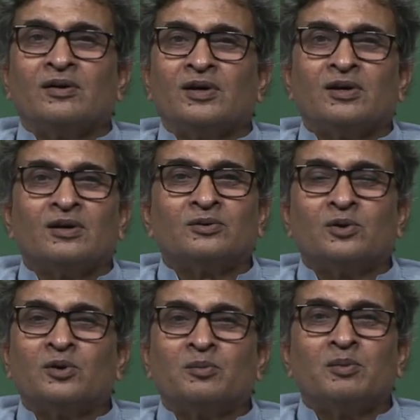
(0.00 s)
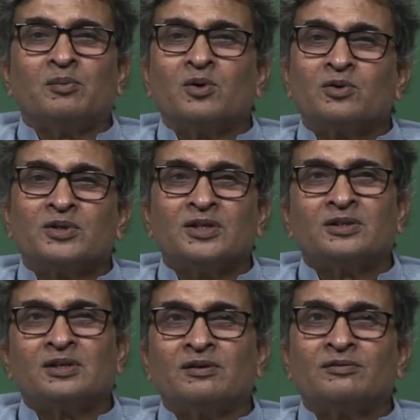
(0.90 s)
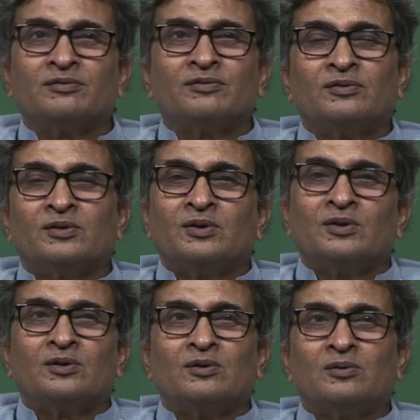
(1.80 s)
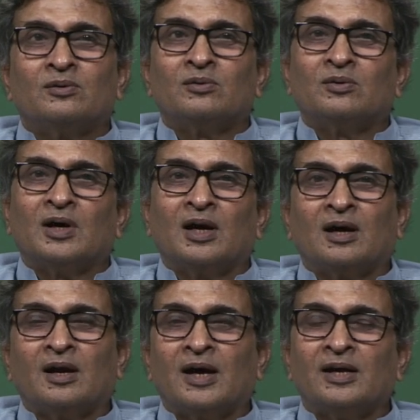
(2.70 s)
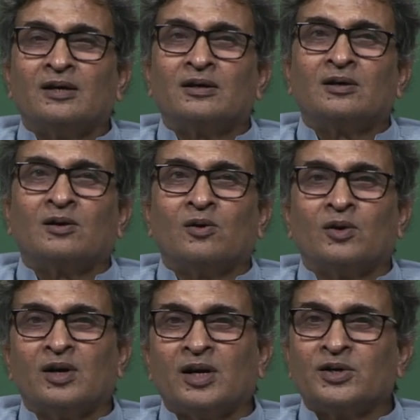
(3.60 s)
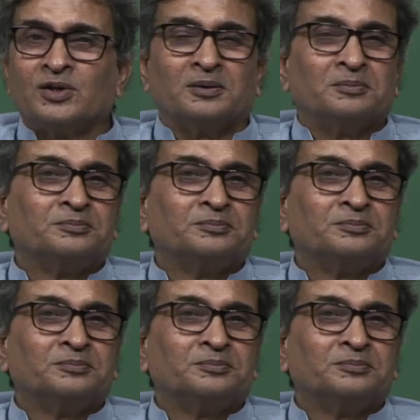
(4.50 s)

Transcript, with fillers: it is going to be more sensitive to alkaline chlorination.